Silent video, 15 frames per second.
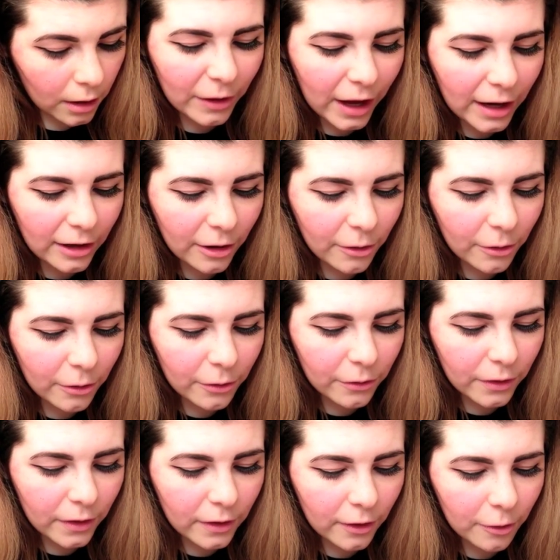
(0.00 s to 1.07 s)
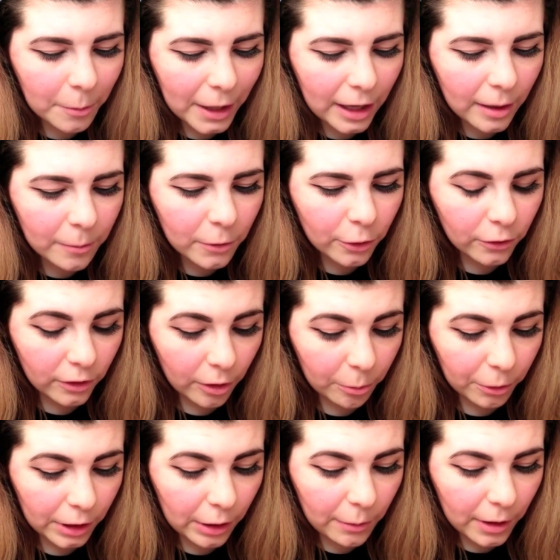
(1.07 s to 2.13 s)
I know that this makeup turns out
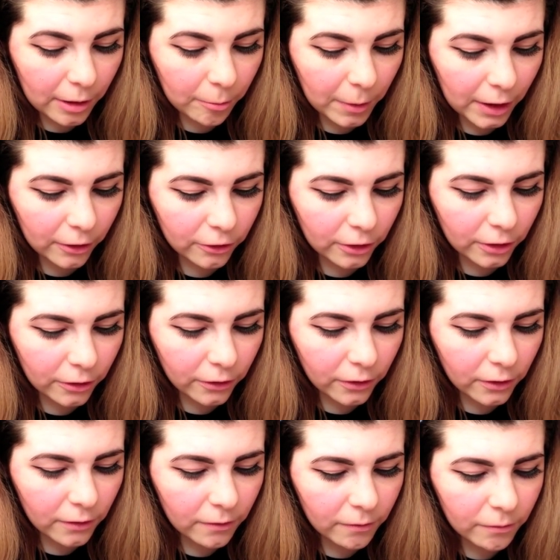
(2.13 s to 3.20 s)
pretty well in pictures.